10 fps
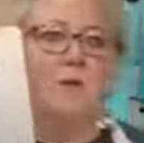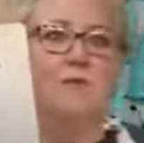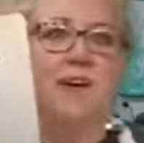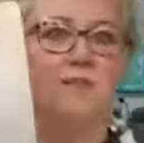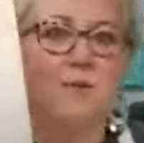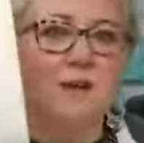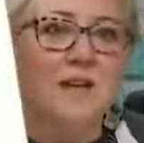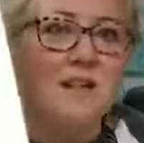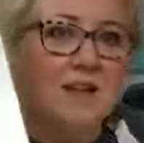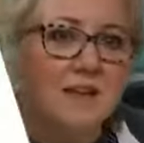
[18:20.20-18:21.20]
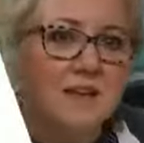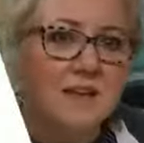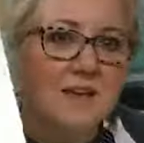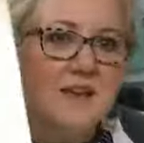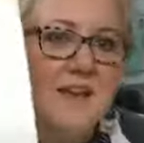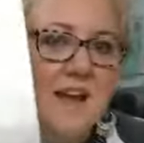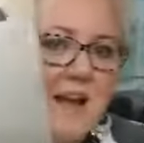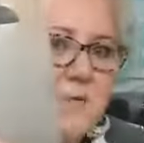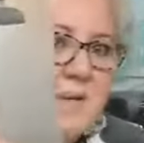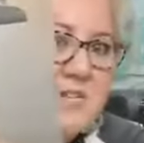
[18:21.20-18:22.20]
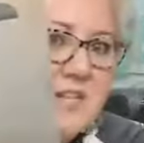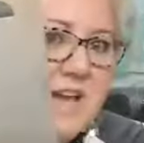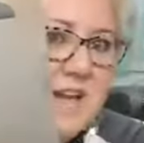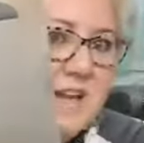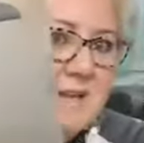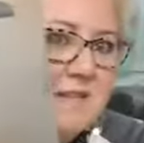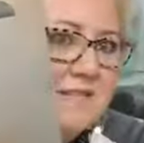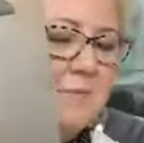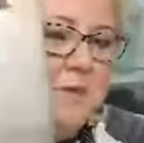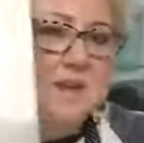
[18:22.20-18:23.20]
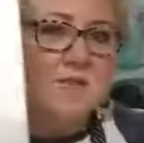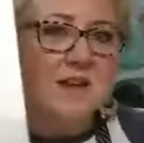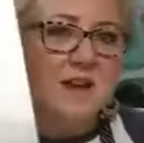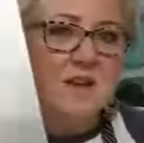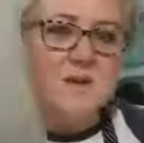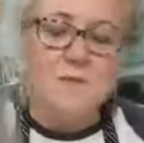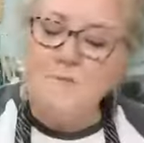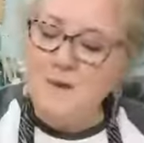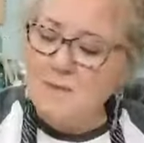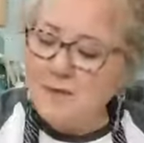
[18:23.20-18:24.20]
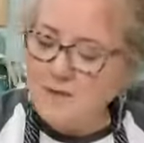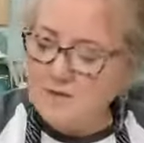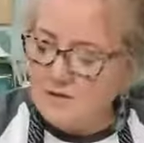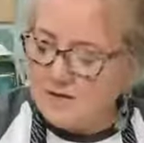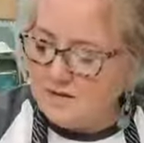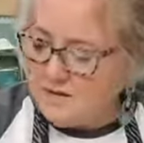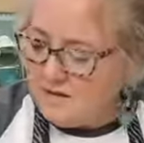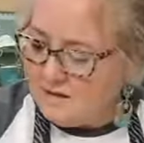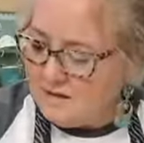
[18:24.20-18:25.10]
favorite one. I like it. I wish it hadn't messed up right there, but I may try to lay